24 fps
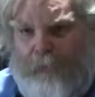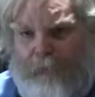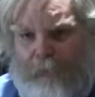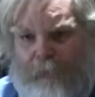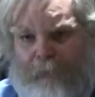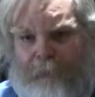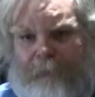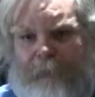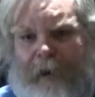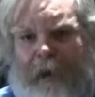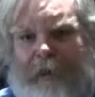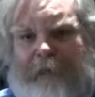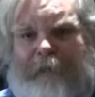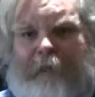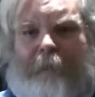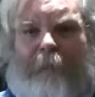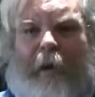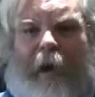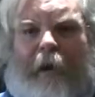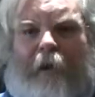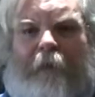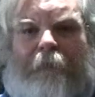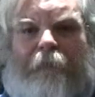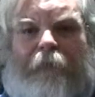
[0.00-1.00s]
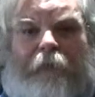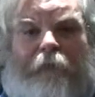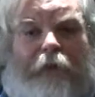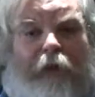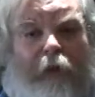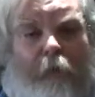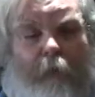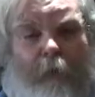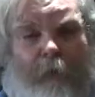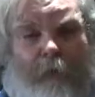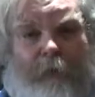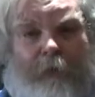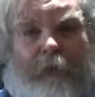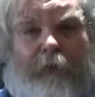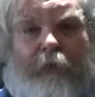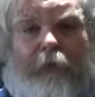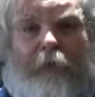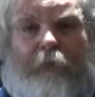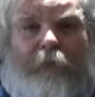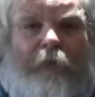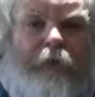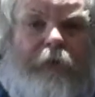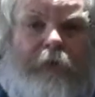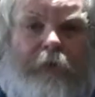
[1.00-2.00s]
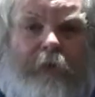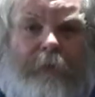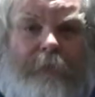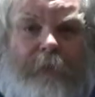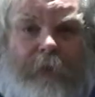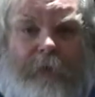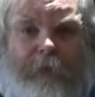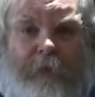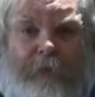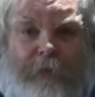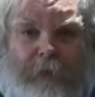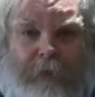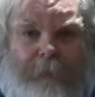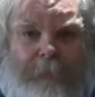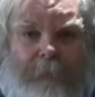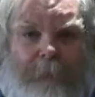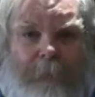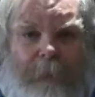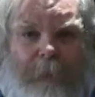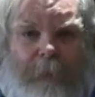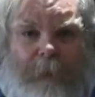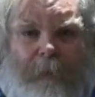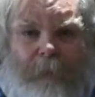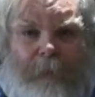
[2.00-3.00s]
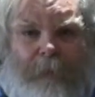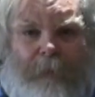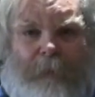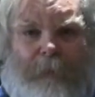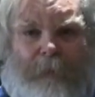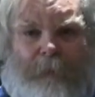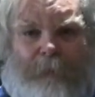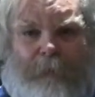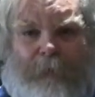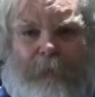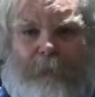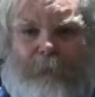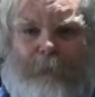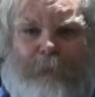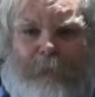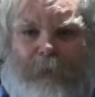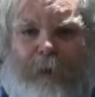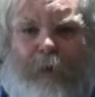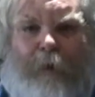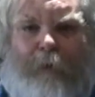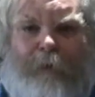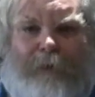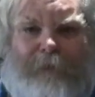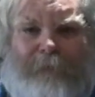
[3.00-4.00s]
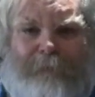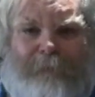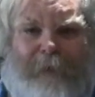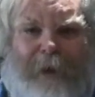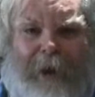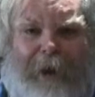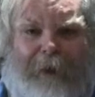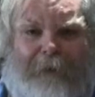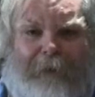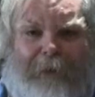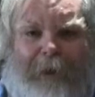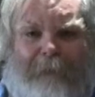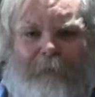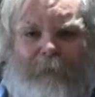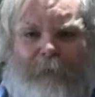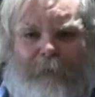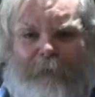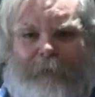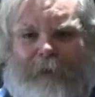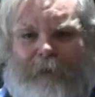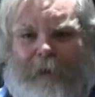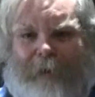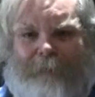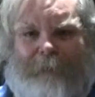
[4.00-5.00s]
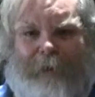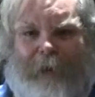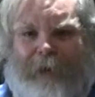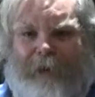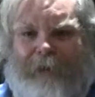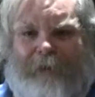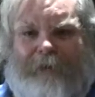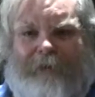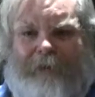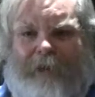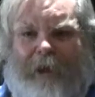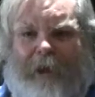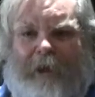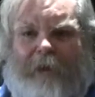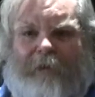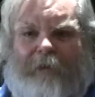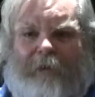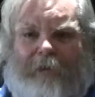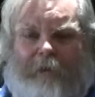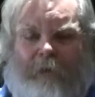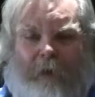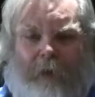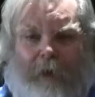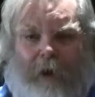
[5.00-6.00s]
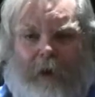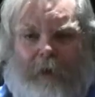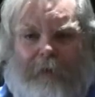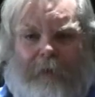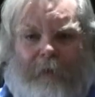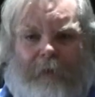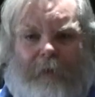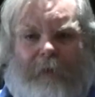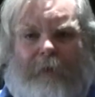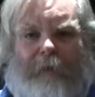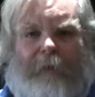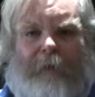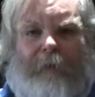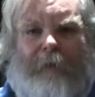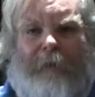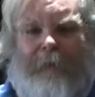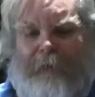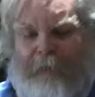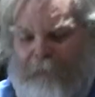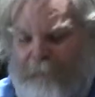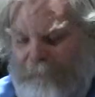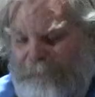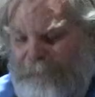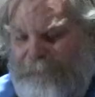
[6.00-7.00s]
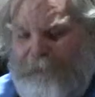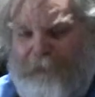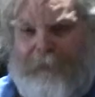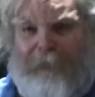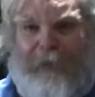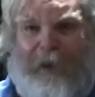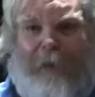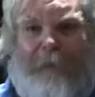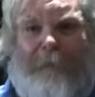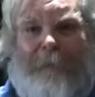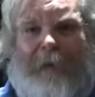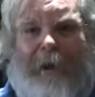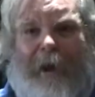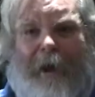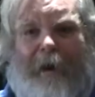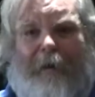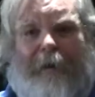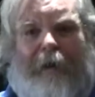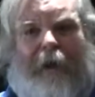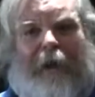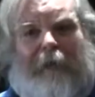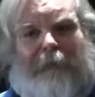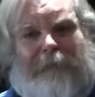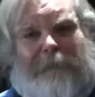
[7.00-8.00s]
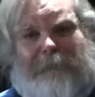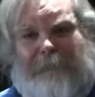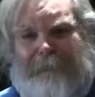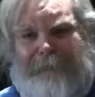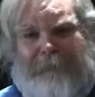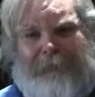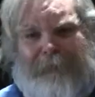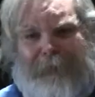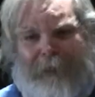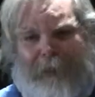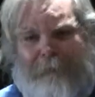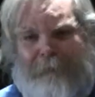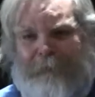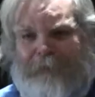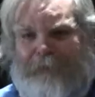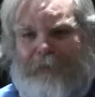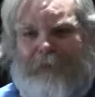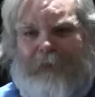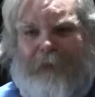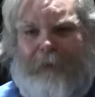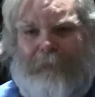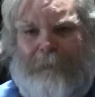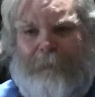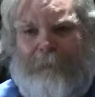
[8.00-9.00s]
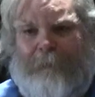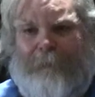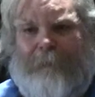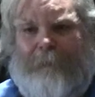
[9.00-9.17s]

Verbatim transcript: Or find some activists that are willing to do it in your community. We're, we're always around. I'm willing to come to any state to talk. If you just help me out, I'll come and share